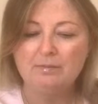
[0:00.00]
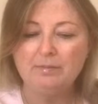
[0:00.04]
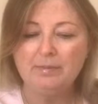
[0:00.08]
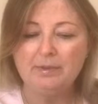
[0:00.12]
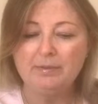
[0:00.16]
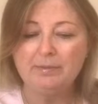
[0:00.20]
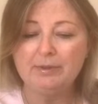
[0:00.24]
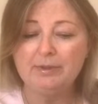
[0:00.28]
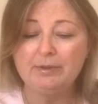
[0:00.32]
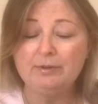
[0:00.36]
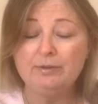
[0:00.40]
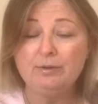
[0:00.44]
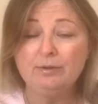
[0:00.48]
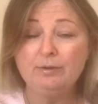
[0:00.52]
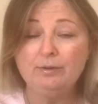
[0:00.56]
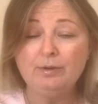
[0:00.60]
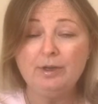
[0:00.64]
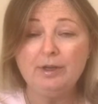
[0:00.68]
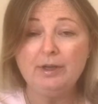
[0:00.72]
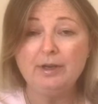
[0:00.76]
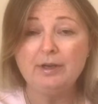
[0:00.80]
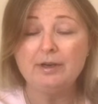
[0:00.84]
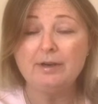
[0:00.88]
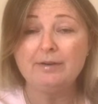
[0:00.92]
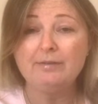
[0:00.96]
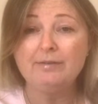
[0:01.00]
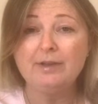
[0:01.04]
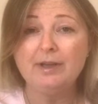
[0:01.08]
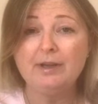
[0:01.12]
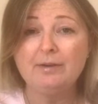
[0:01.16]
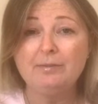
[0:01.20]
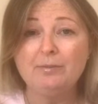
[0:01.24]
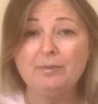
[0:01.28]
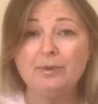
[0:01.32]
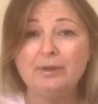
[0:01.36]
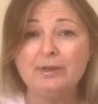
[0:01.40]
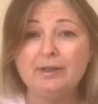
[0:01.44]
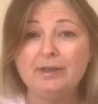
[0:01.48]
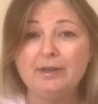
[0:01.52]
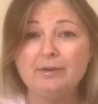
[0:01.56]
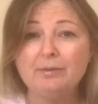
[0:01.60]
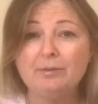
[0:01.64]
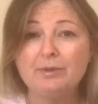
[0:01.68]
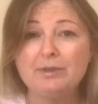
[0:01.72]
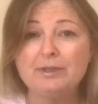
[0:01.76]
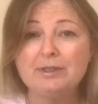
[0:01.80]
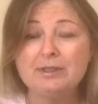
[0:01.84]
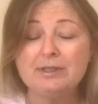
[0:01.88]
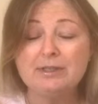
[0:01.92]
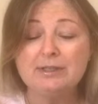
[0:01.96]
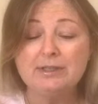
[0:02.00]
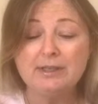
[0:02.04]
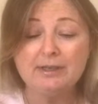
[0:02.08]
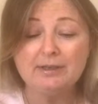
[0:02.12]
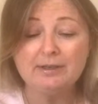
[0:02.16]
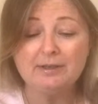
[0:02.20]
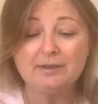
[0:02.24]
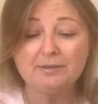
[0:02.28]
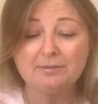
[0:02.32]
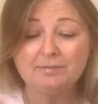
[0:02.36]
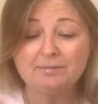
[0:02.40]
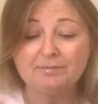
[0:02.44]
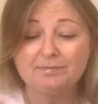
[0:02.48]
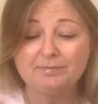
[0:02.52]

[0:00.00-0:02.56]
Maybe you took care of them when they were sick.